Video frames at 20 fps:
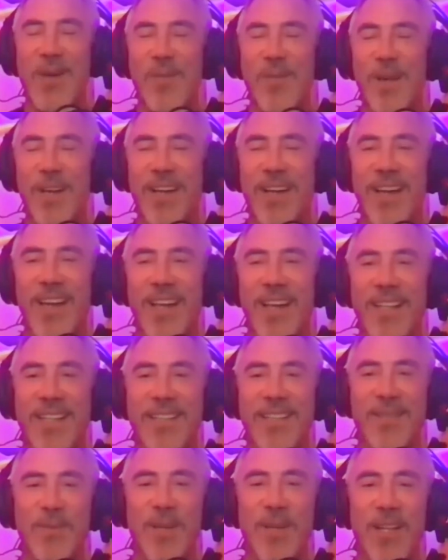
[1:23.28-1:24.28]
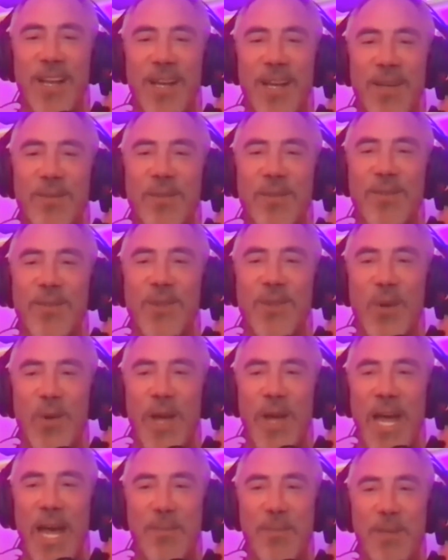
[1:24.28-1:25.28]
my God, Isabel, I'm
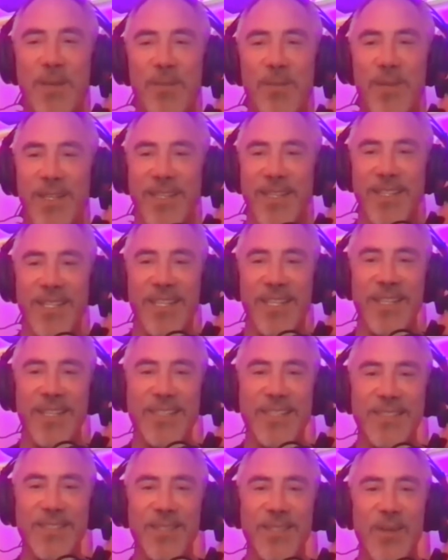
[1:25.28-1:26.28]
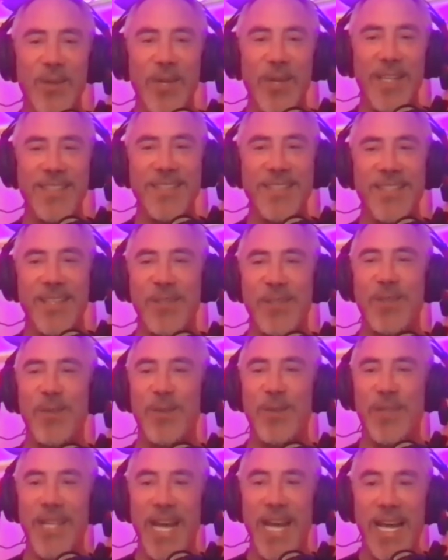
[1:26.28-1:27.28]
so happy being here, and it's so nice seeing
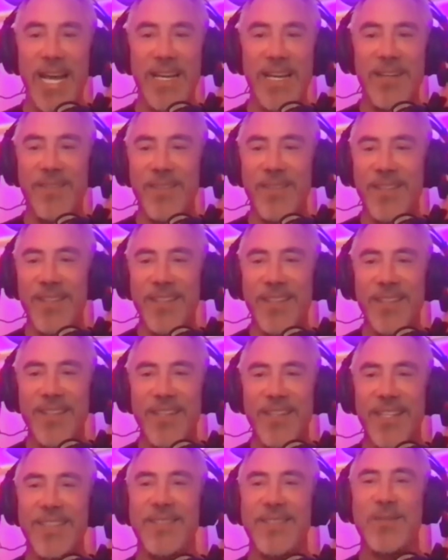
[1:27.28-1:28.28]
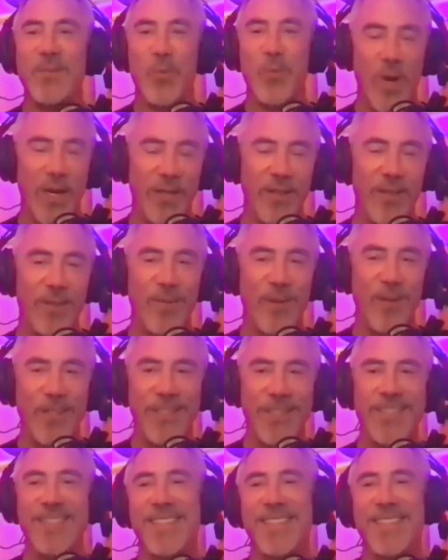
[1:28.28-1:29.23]
you live here. It's wonderful.